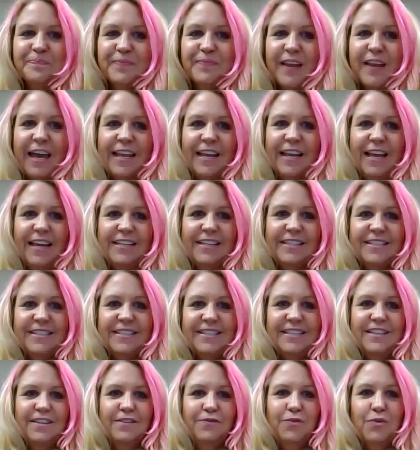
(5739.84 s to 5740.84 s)
I'd like to see
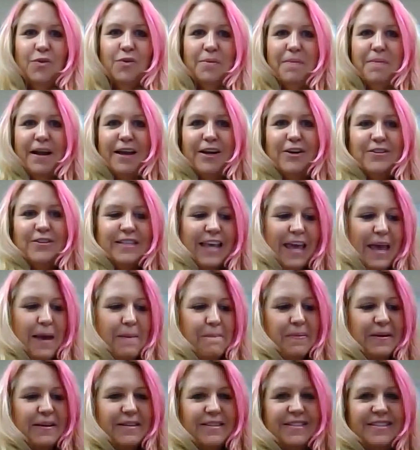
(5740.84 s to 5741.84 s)
the Fort Myers
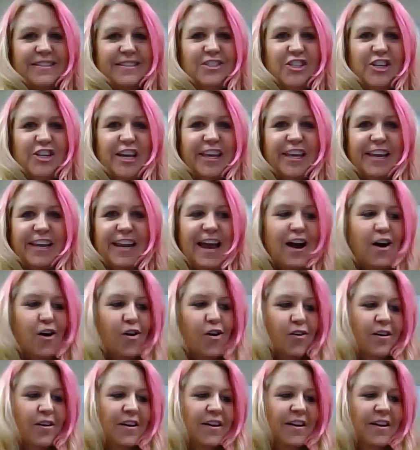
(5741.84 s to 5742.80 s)
campus and check it out.